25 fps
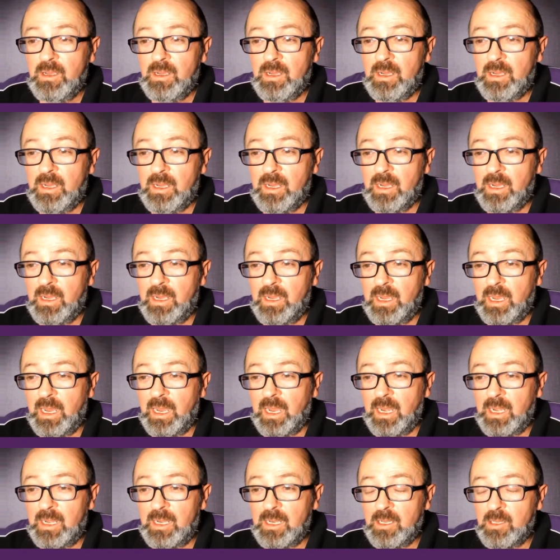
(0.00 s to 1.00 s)
Uh,
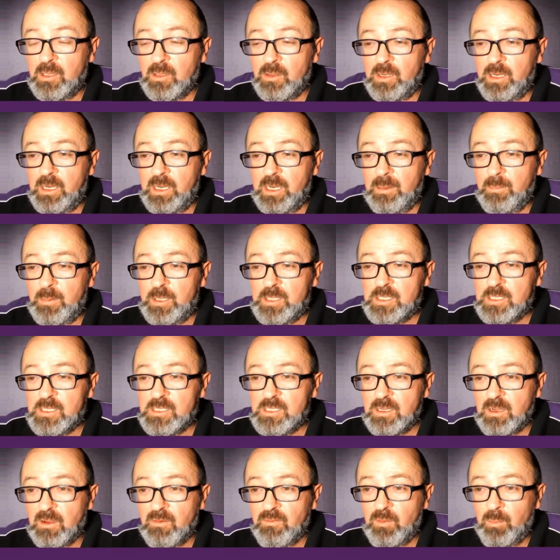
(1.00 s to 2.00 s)
and included
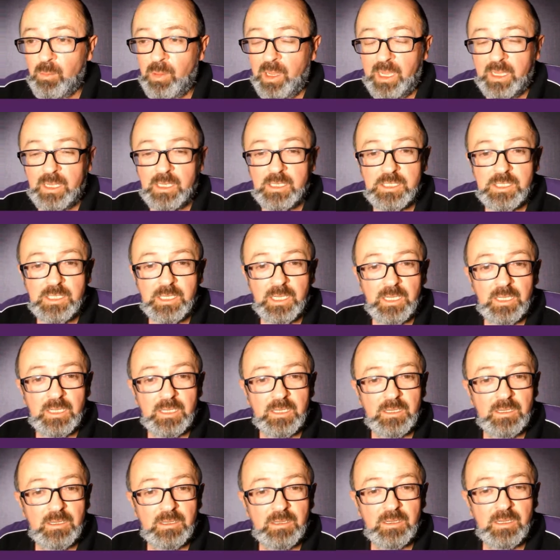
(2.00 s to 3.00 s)
images of the packaging.
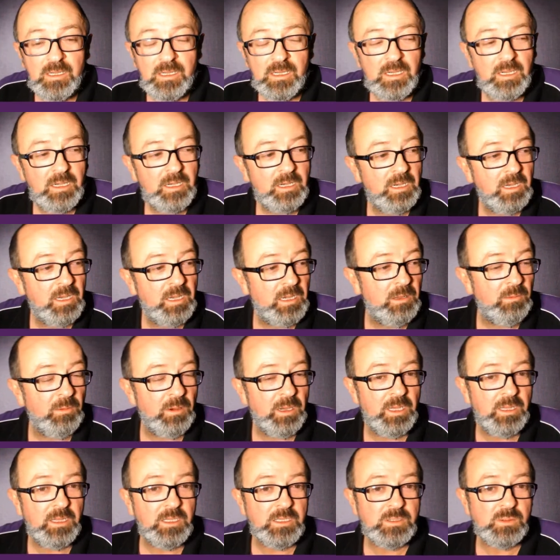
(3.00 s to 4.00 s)
And, and
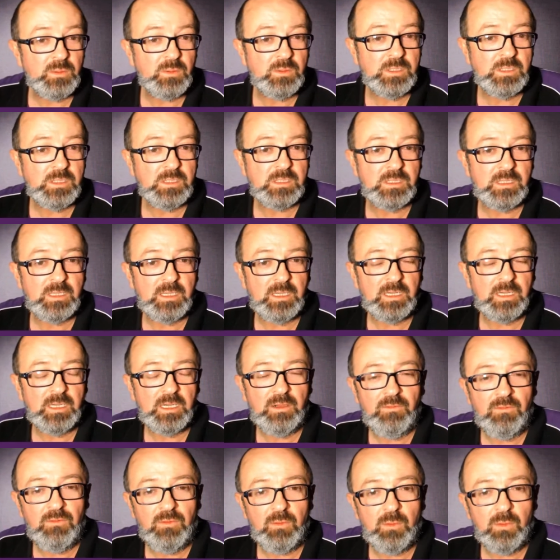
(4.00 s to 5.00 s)
anyway, this was
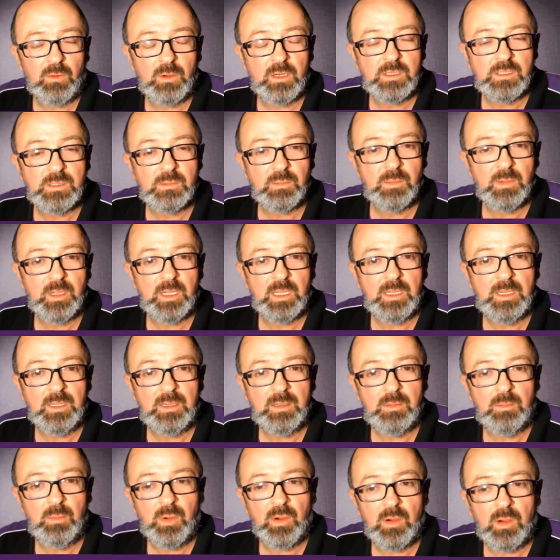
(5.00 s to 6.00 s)
uh, forwarded to
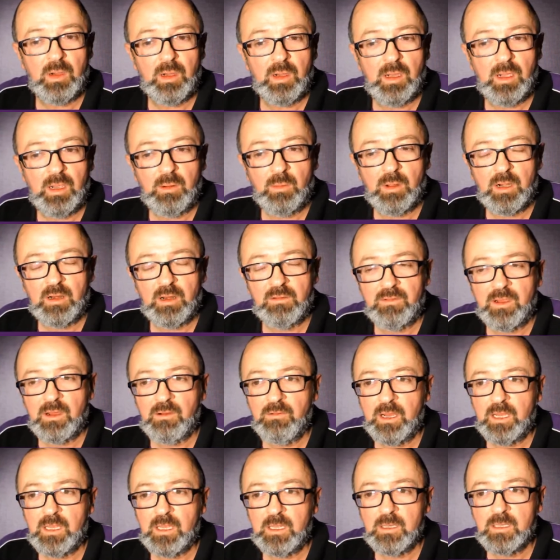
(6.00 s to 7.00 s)
me by one of our
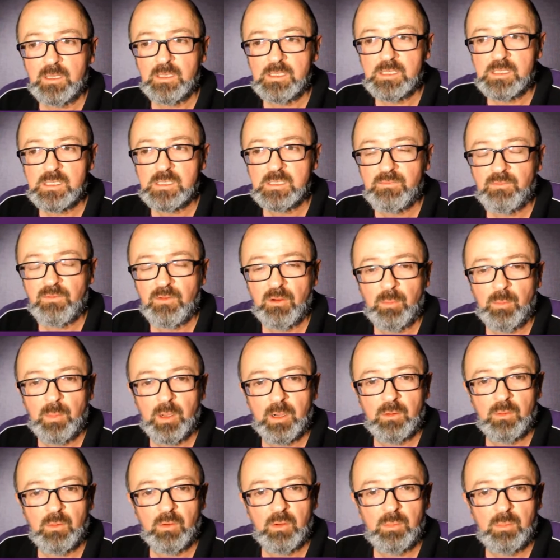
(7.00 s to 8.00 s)
regulars from
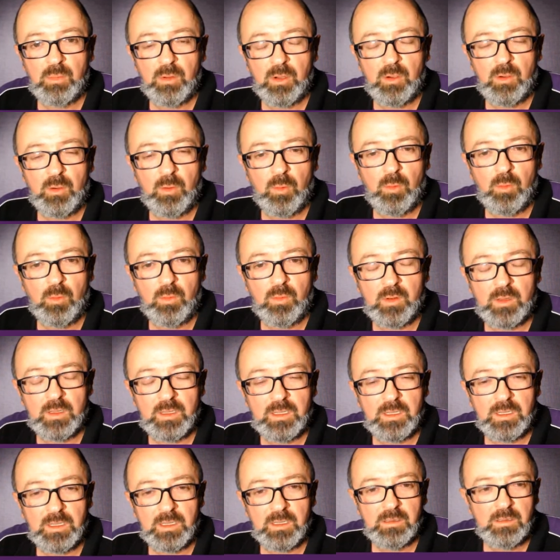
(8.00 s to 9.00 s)
a group called
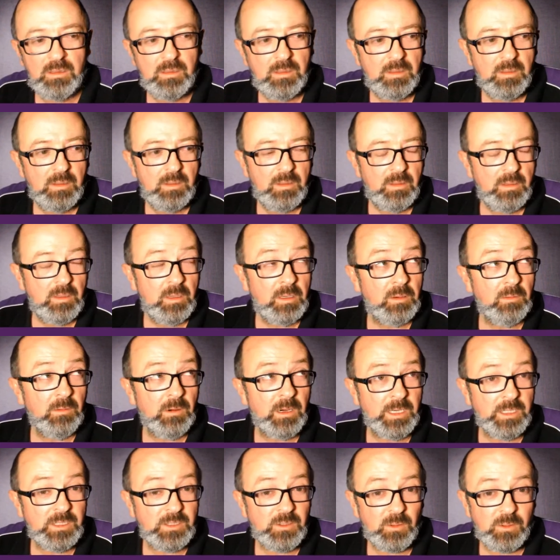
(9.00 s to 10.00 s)
uh,
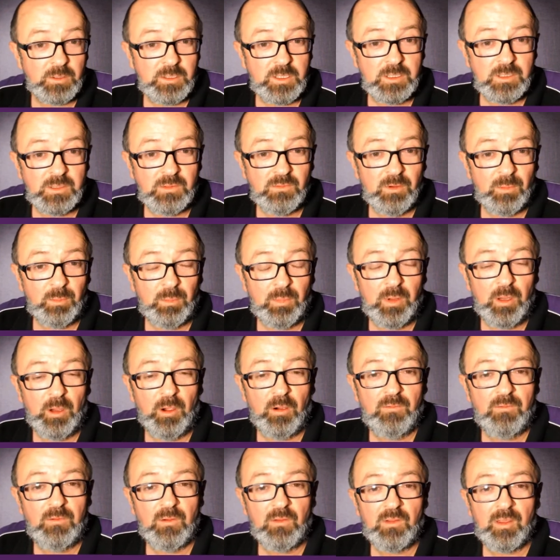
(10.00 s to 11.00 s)
Auctions Ripped Me
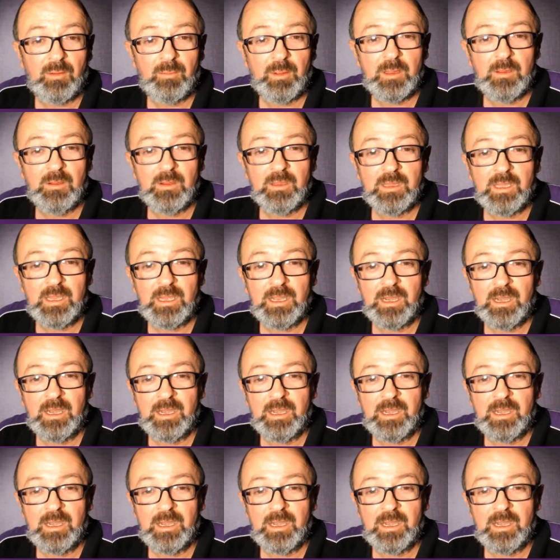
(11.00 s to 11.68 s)
Off or something like that.